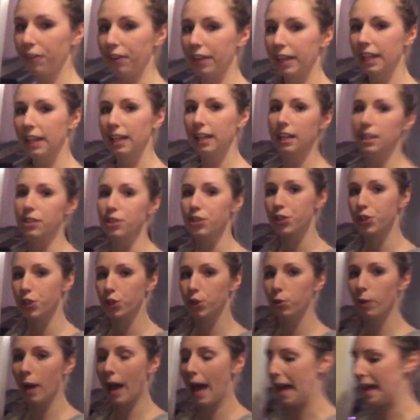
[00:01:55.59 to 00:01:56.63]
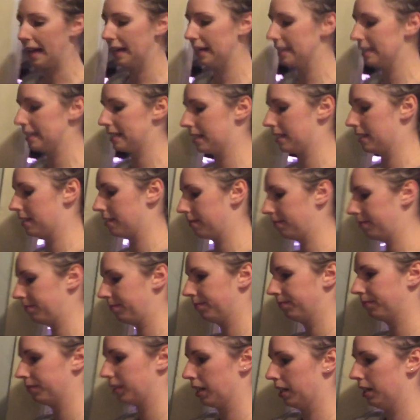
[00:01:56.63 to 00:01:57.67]
ingredient is 2 eggs.
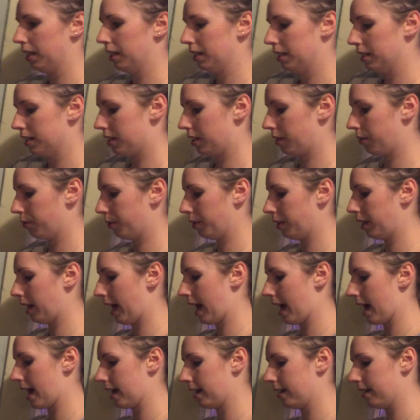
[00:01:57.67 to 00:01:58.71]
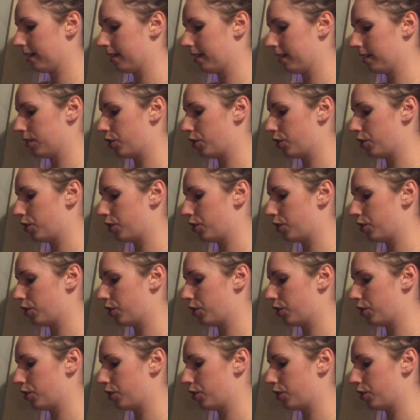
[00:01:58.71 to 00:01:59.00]
So we'll add